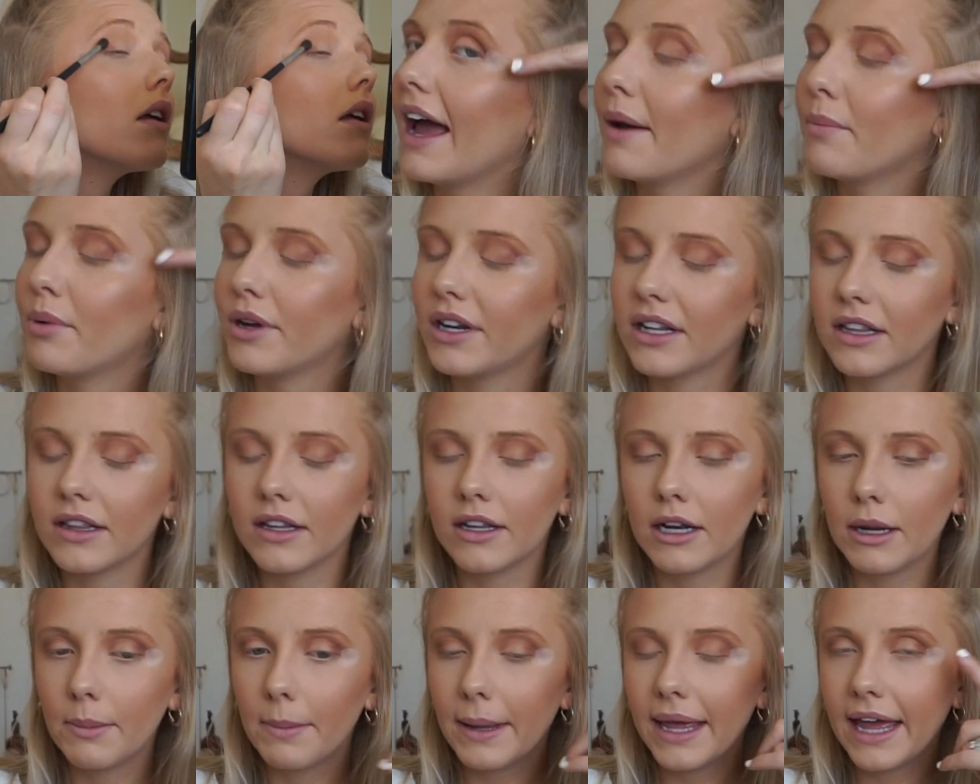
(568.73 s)
I put a
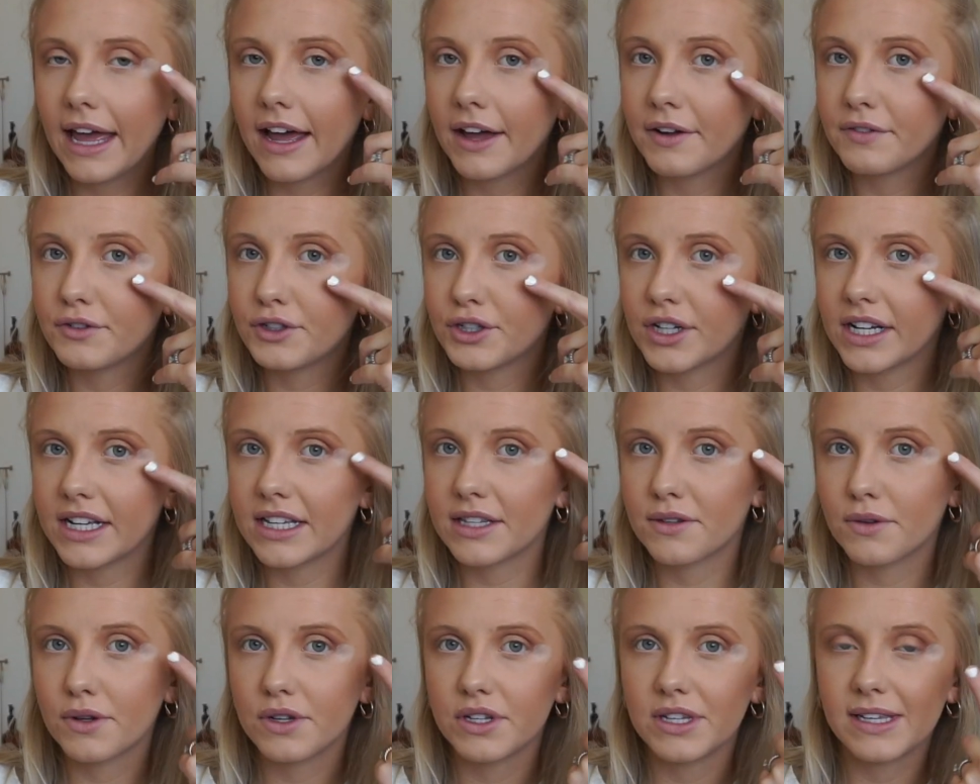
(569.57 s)
little bit of
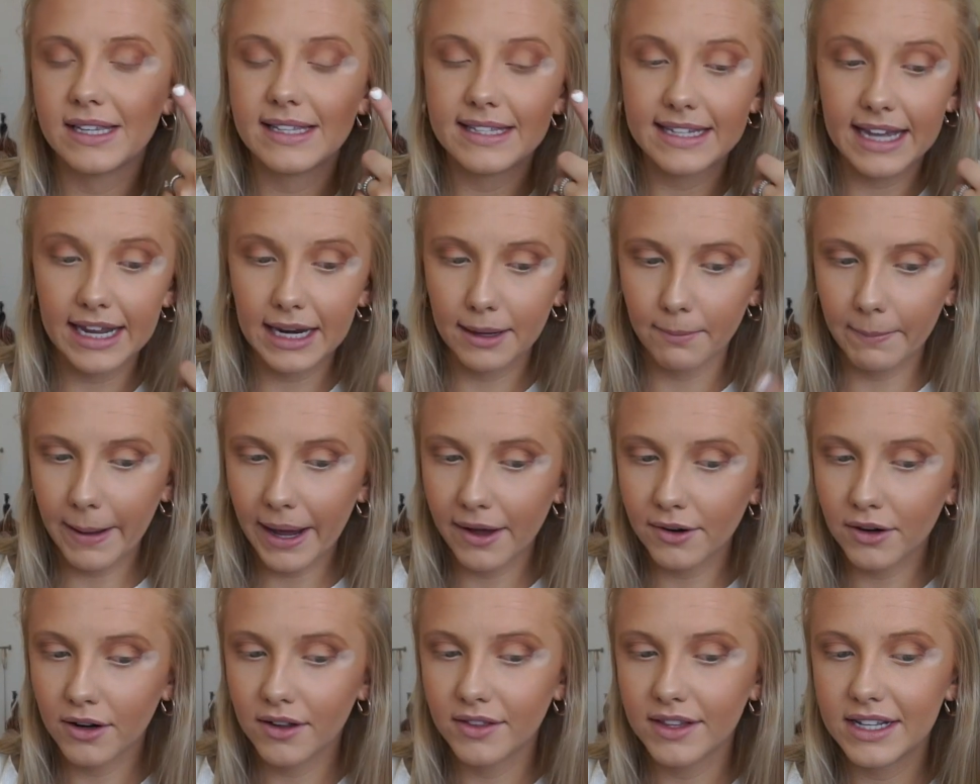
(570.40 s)
translucent setting
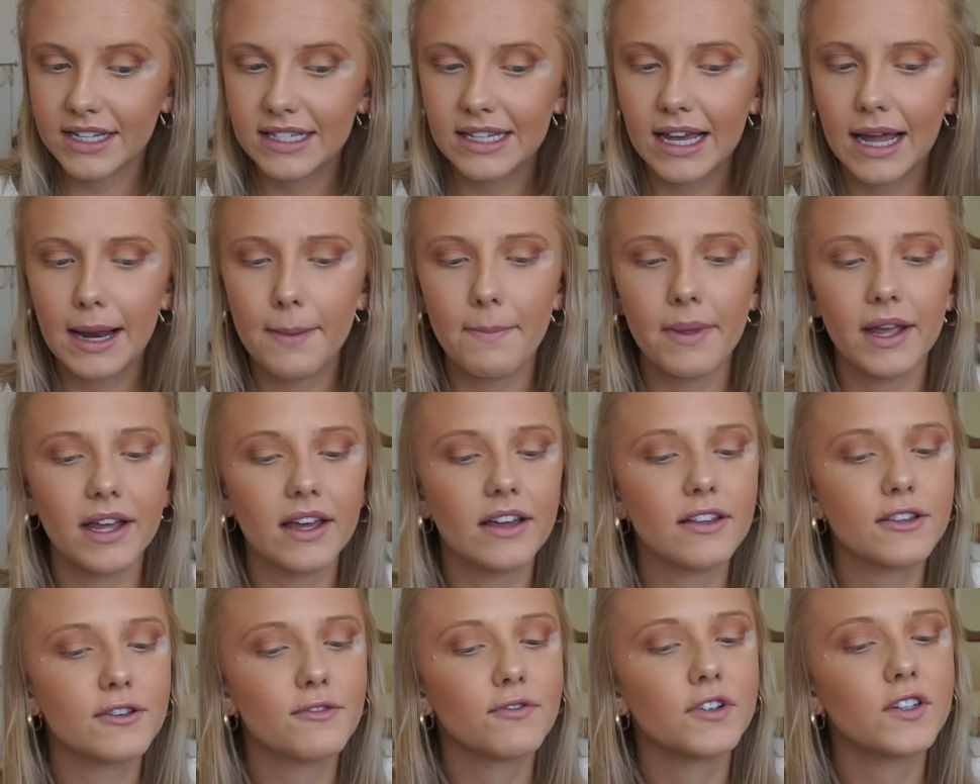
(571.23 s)
powder on this side
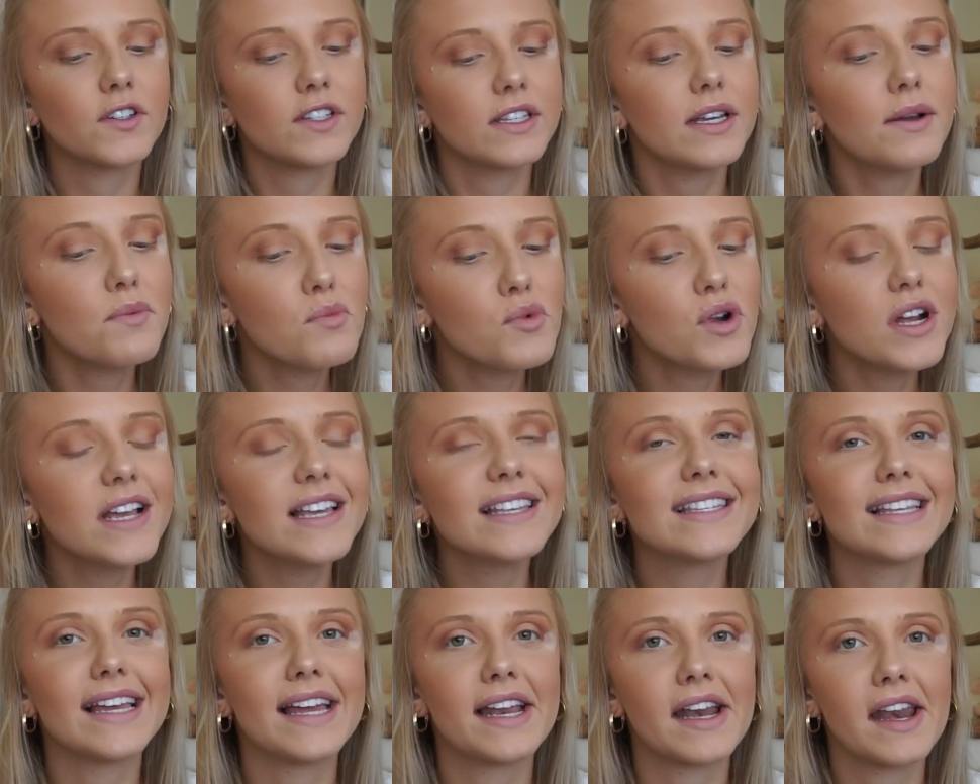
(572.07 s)
because for some
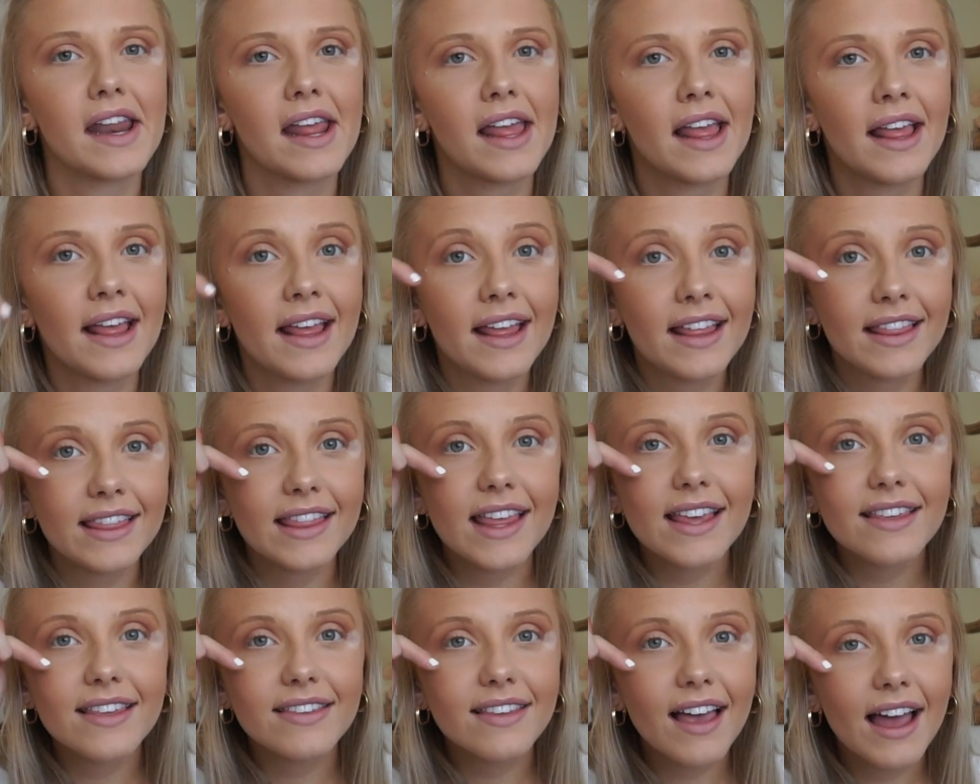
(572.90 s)
reason
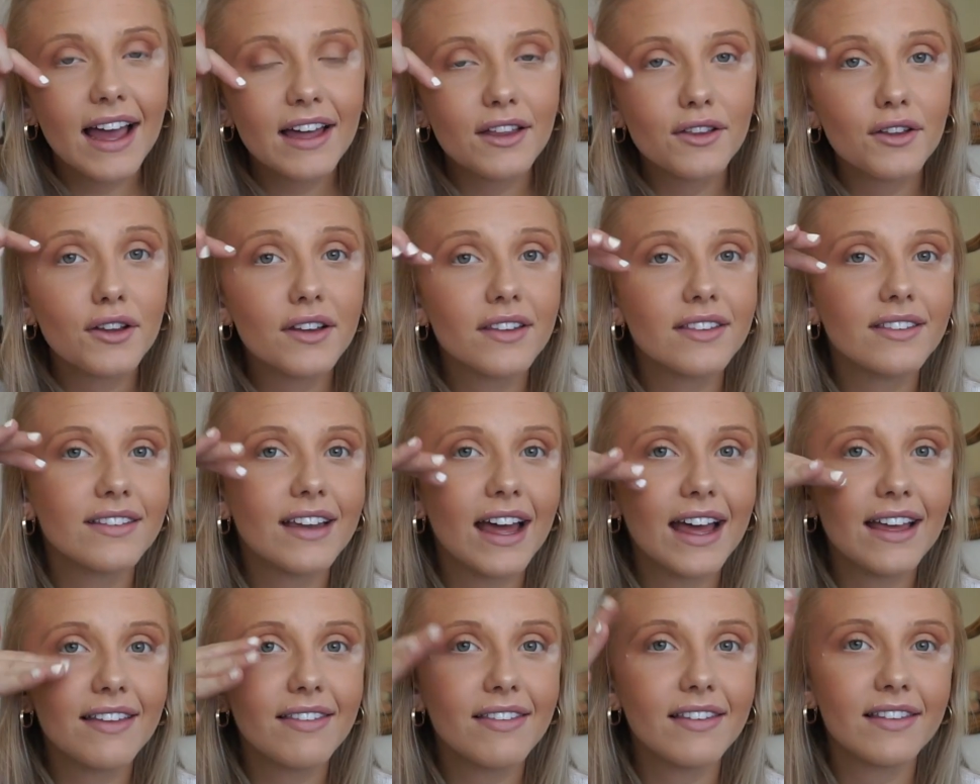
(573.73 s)
this eye looks
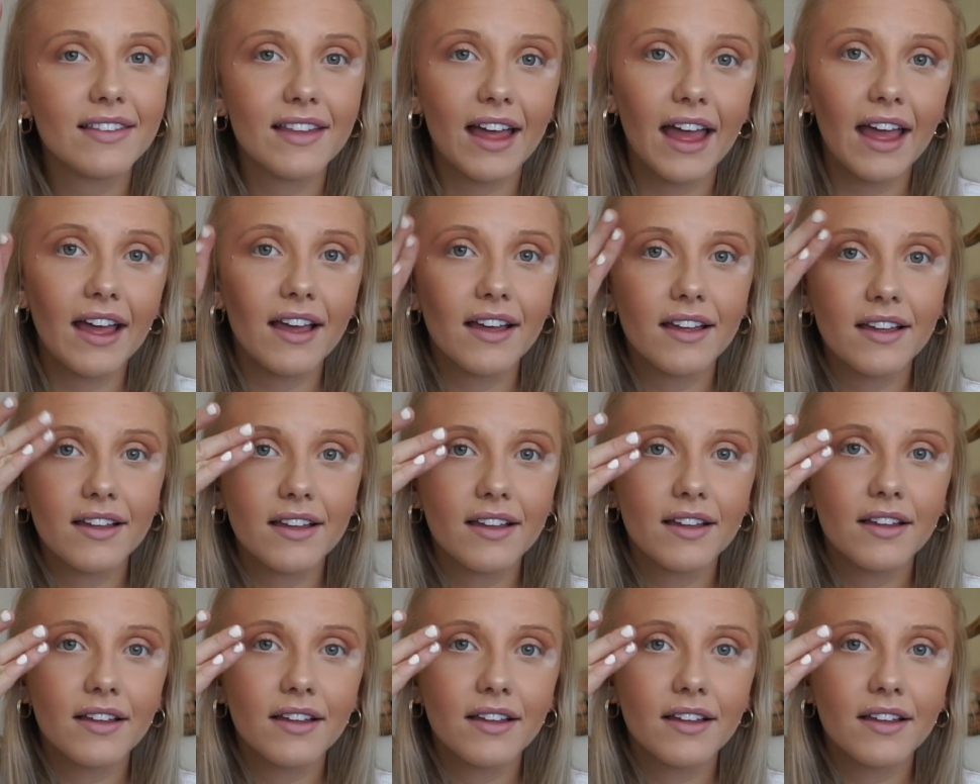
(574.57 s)
nice and like